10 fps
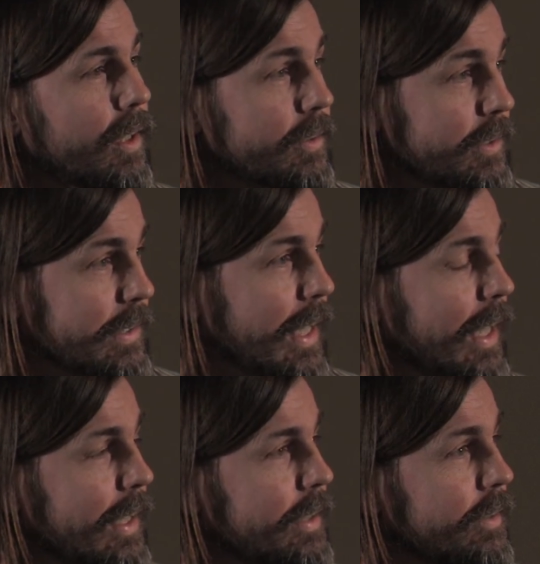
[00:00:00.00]

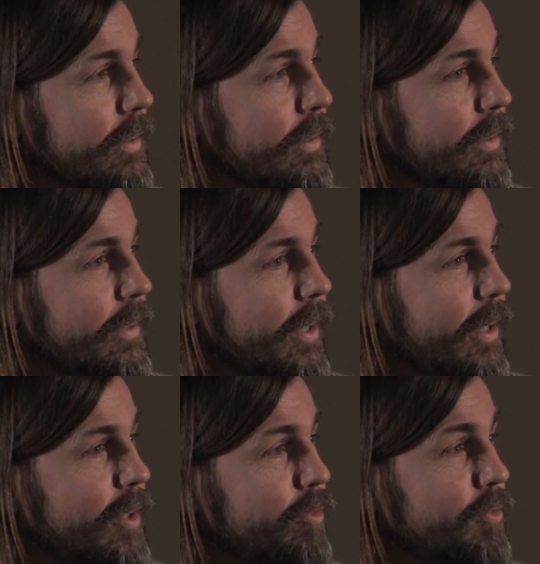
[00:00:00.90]
scally,
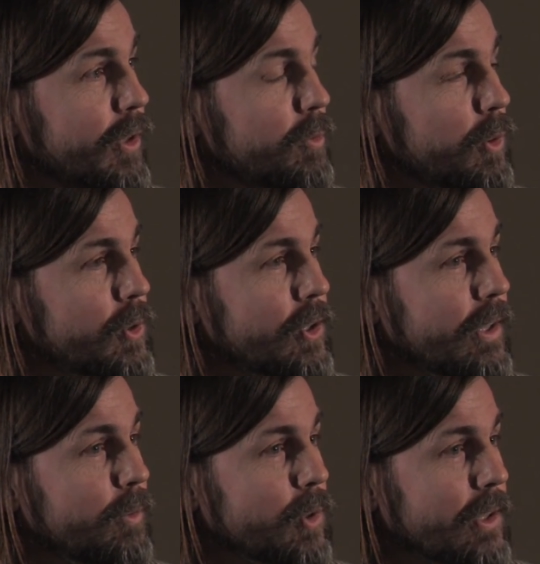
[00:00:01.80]

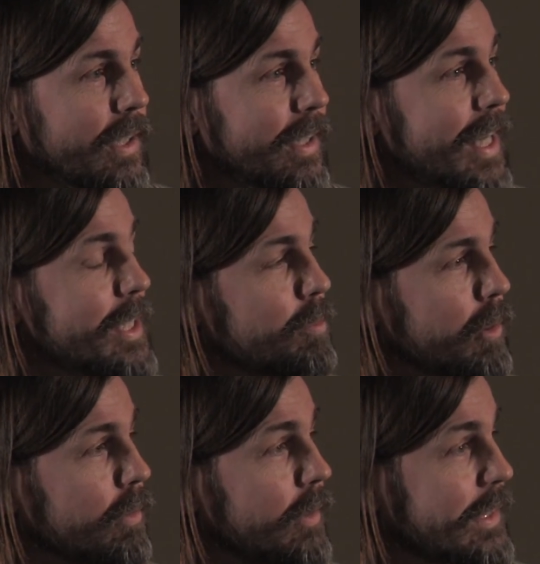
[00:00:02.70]
Fiorucci was a
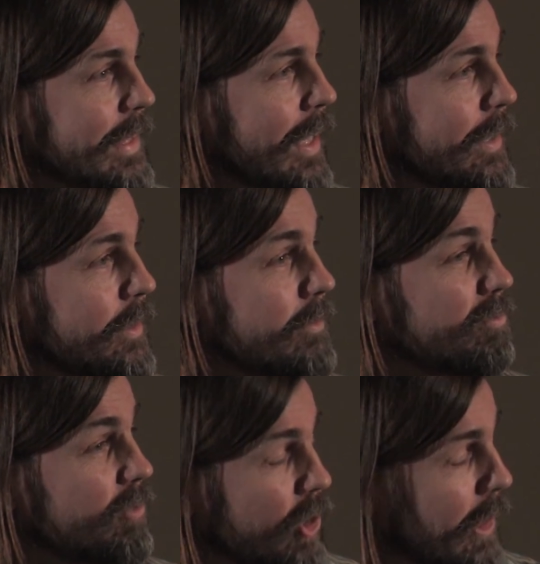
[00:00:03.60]
label,
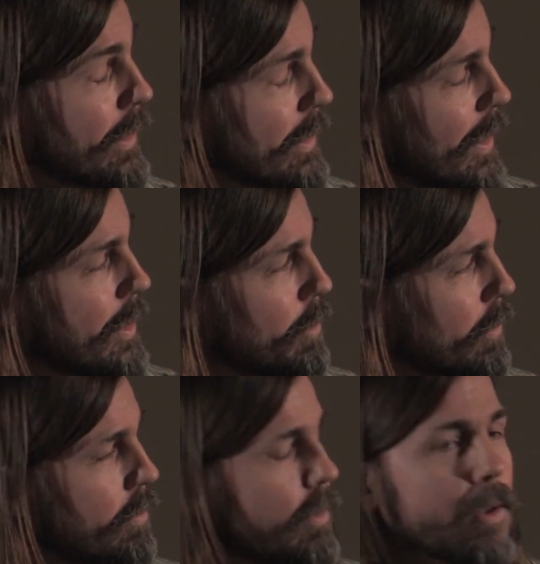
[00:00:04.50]
Italian jeans
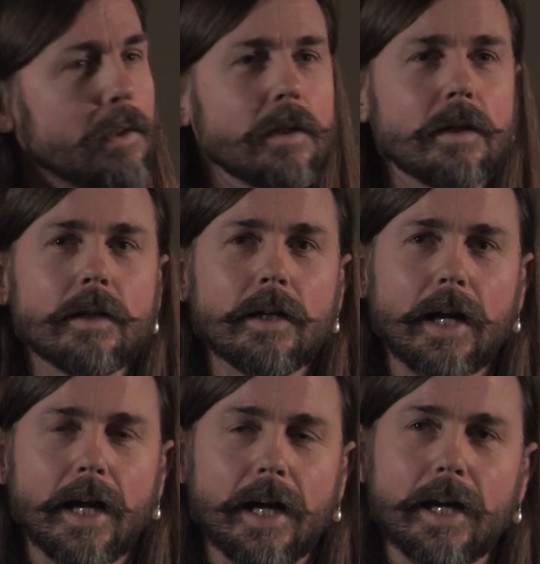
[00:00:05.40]
label,
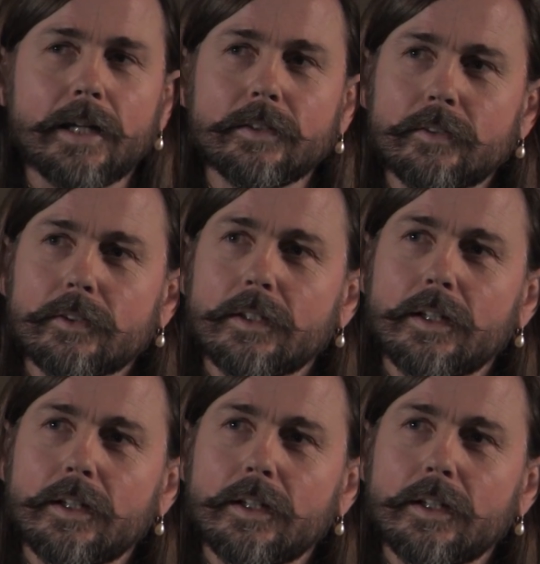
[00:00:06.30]
and